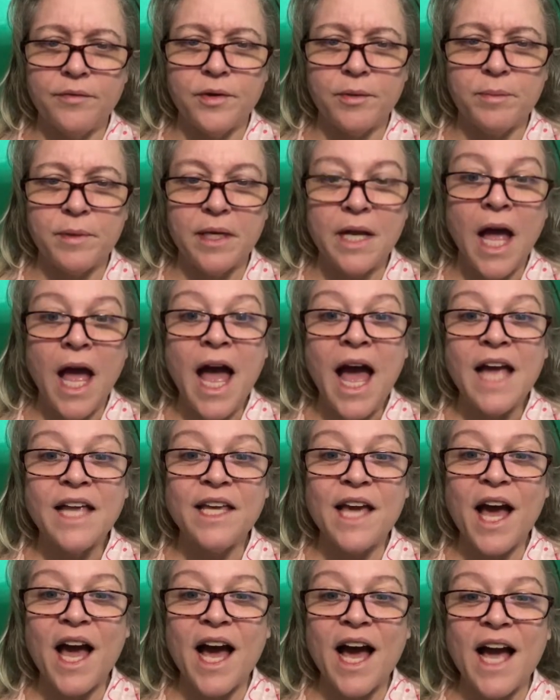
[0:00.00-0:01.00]
your
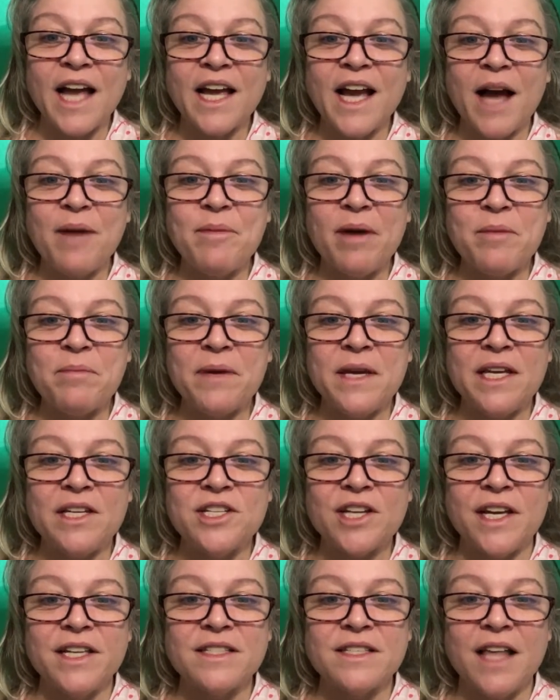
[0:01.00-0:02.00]
Yeah, I got my
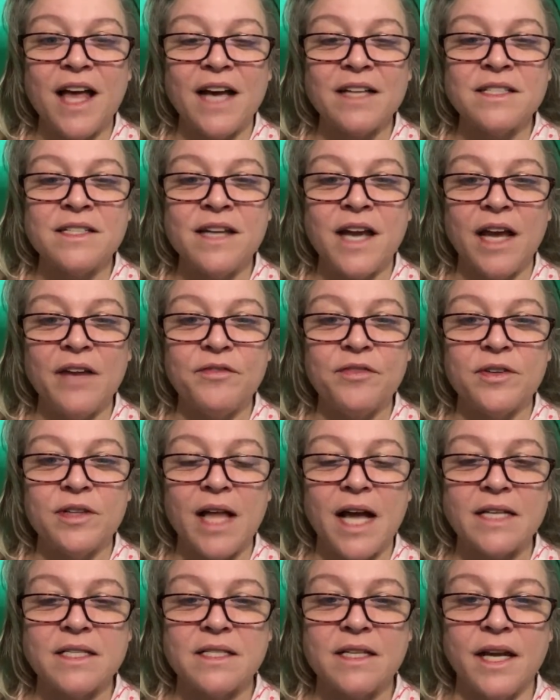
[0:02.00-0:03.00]
PJs last night for
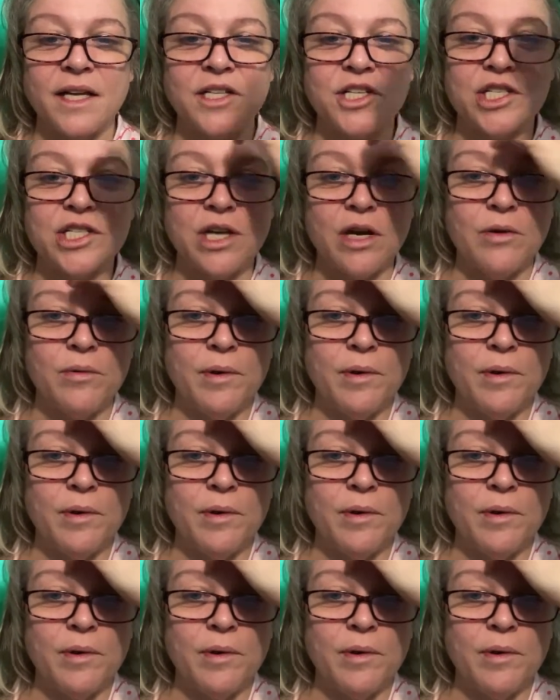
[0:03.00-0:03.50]
last night's show.